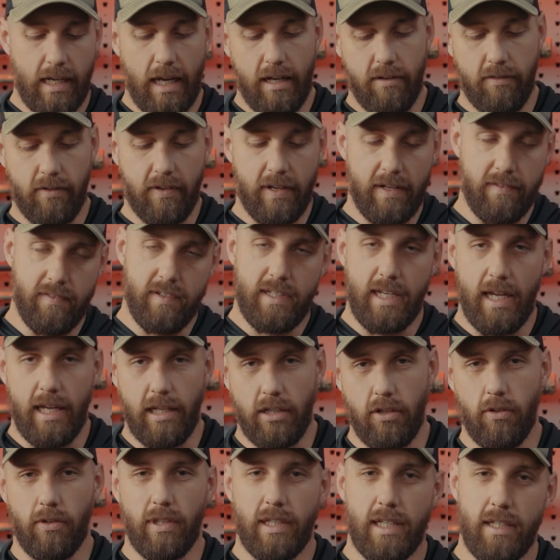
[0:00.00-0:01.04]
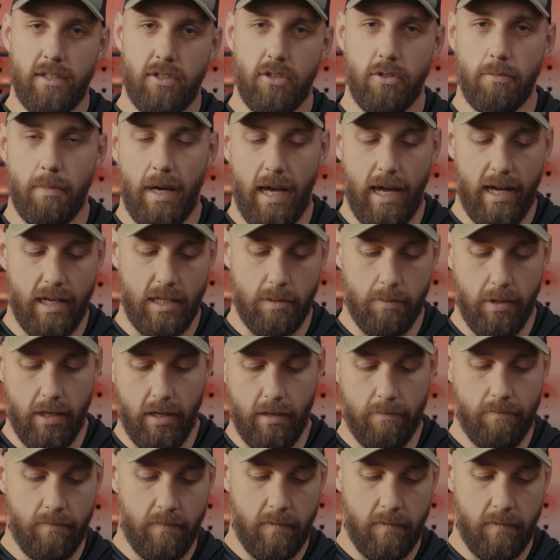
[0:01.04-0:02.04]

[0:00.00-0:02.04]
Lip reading: kind of a give and take. You only get 2 mags, but